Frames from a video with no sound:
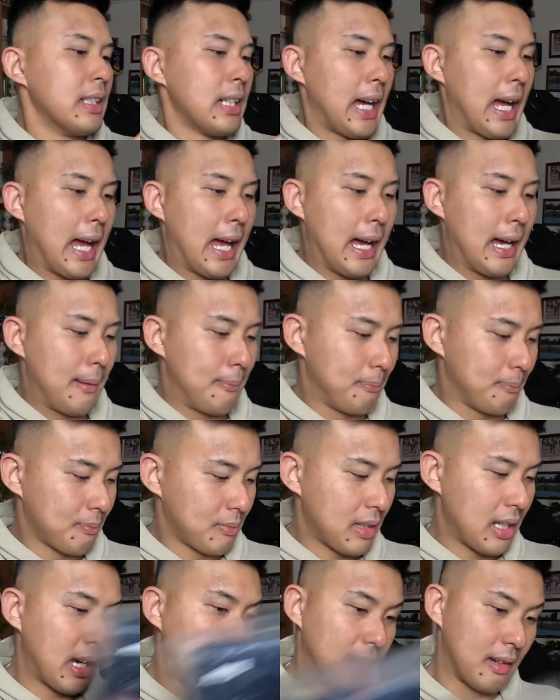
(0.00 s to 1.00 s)

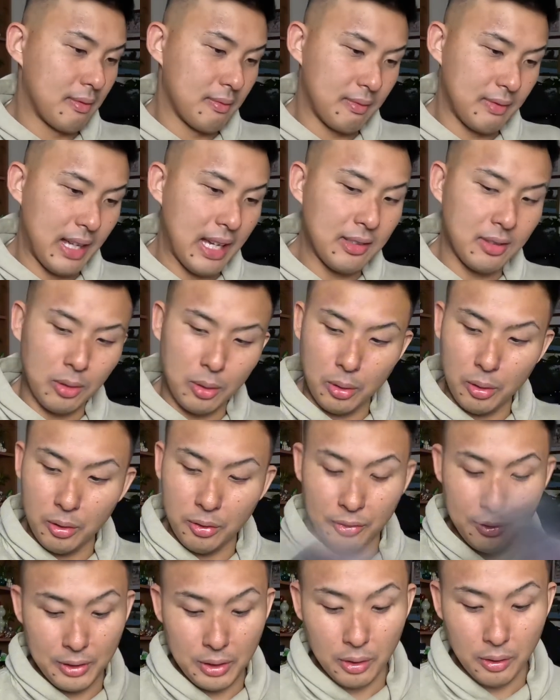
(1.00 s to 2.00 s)
Yeah, these all
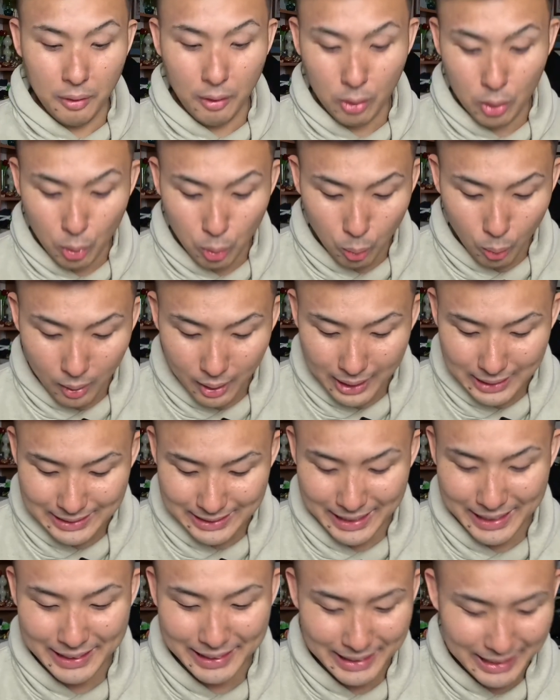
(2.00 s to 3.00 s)
feel quite
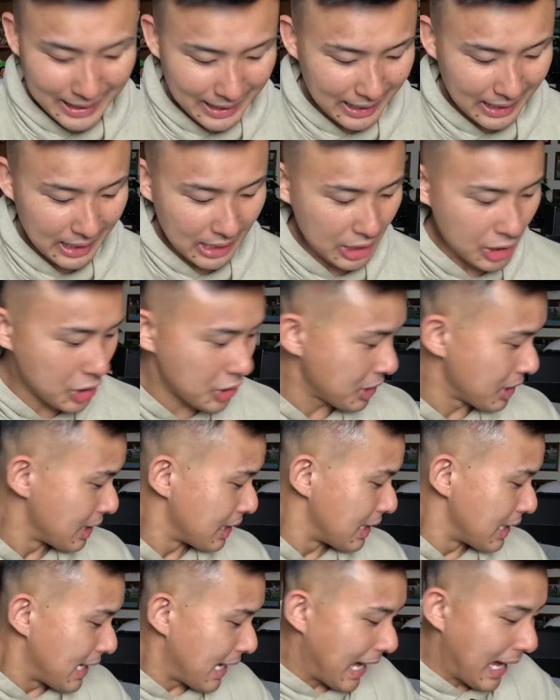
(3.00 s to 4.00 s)
large.
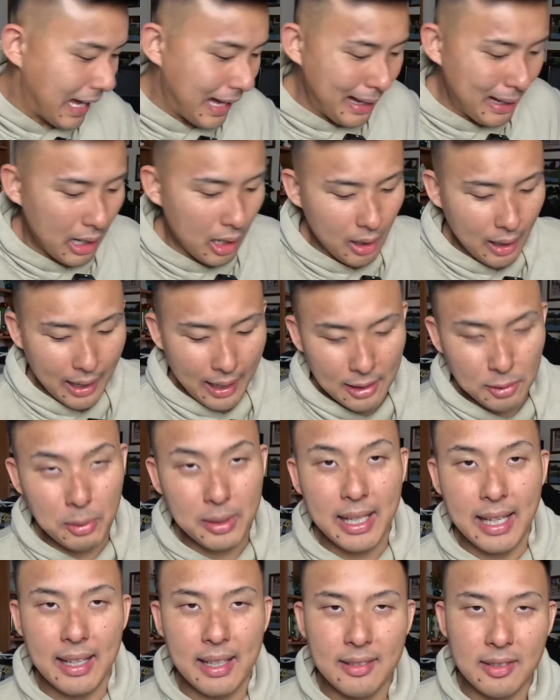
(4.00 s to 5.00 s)
All right, as we
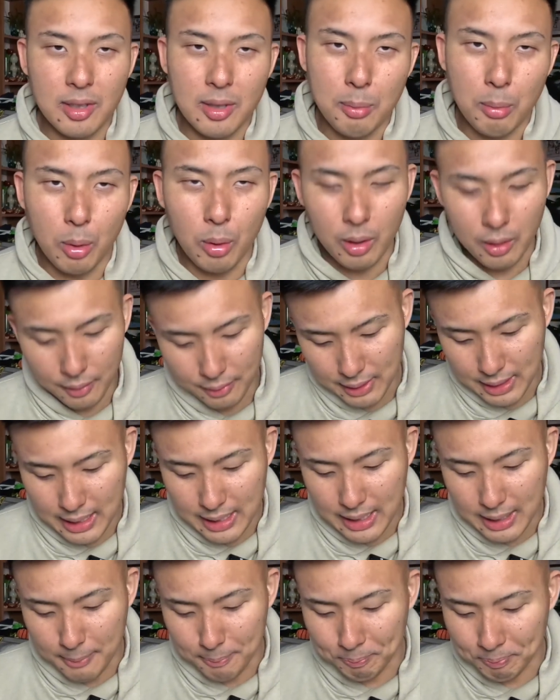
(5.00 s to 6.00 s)
get into more of
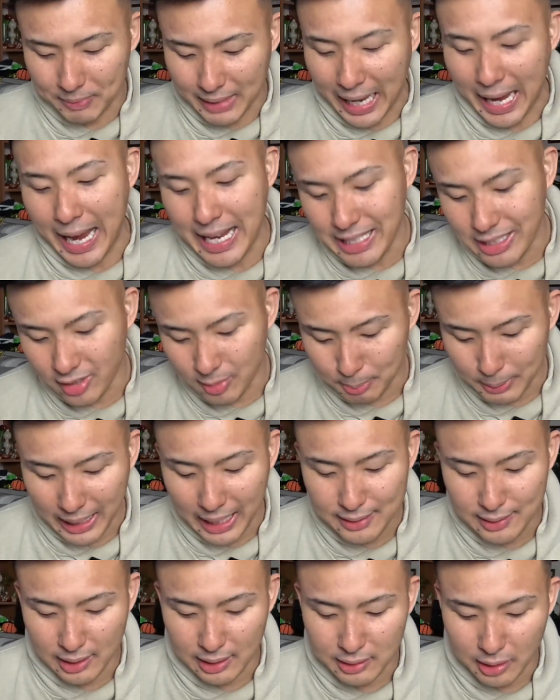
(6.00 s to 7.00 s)
the 80s
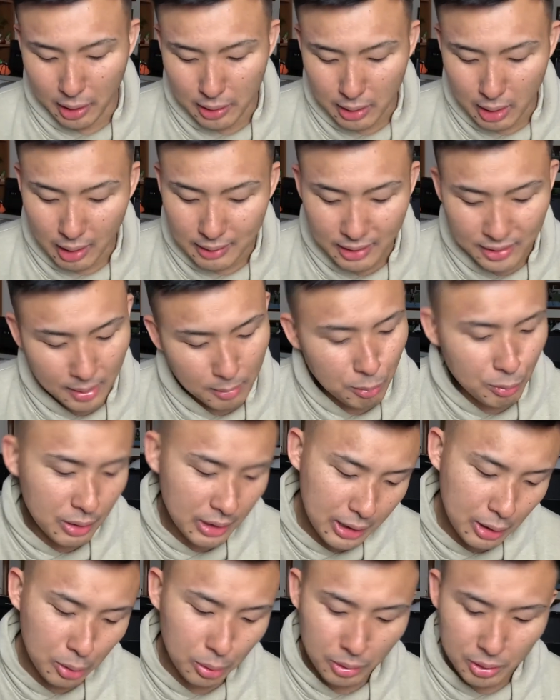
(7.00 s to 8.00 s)
players that I don't know, and there's some
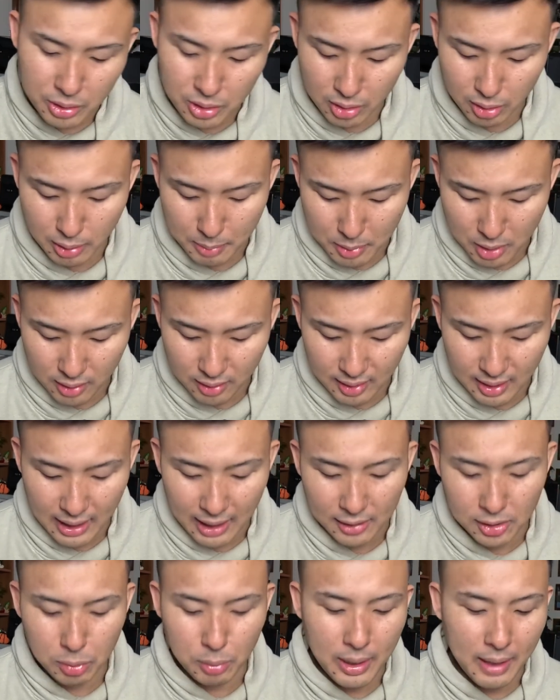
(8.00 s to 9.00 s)
really cool inscriptions
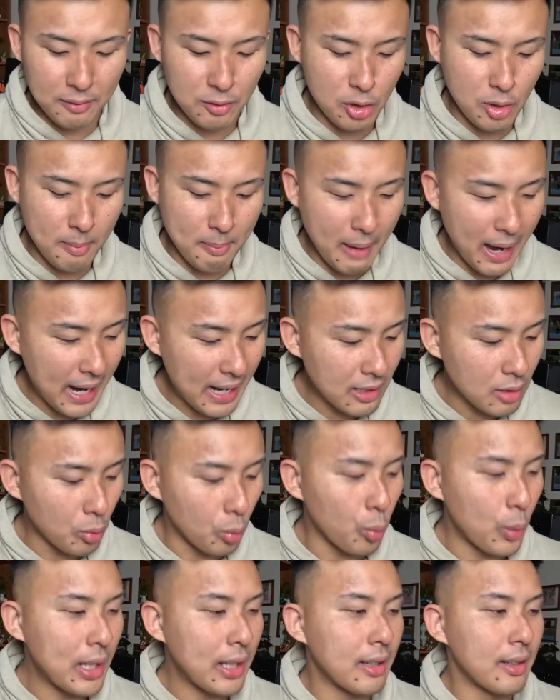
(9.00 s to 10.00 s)
here. So we have Jermaine
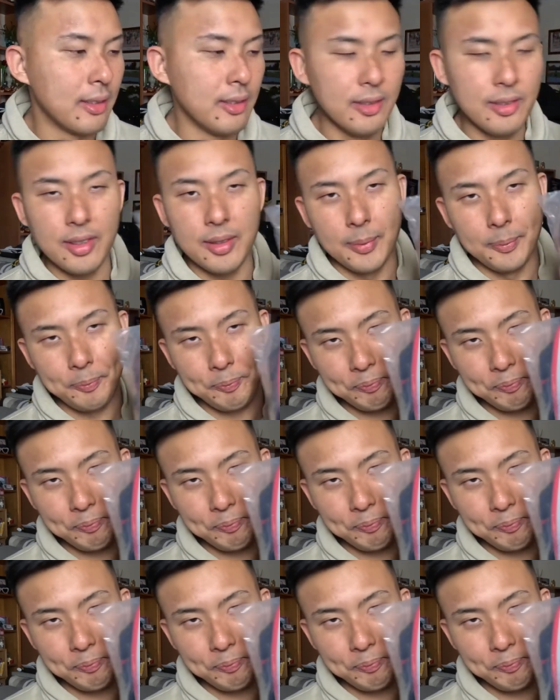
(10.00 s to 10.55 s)
Wiggins.